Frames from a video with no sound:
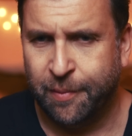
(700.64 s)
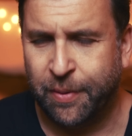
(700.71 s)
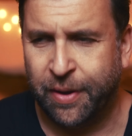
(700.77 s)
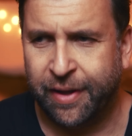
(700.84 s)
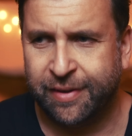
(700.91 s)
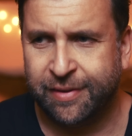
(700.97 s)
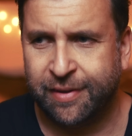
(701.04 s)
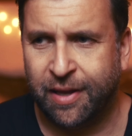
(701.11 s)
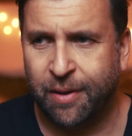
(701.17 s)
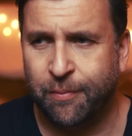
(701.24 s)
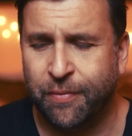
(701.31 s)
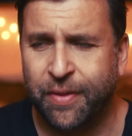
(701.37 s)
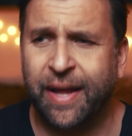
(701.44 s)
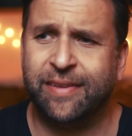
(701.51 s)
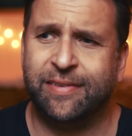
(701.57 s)
but
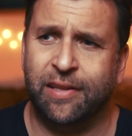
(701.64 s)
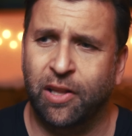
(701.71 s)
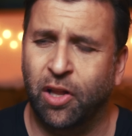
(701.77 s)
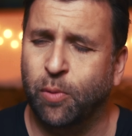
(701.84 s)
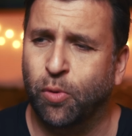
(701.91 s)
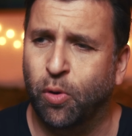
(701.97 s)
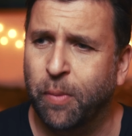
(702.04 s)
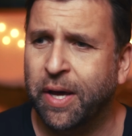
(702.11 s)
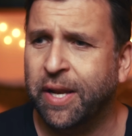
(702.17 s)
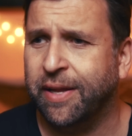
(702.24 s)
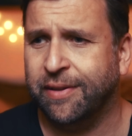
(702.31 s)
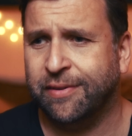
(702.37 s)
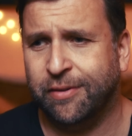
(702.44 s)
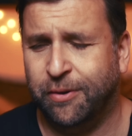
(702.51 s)
that's a lot more money at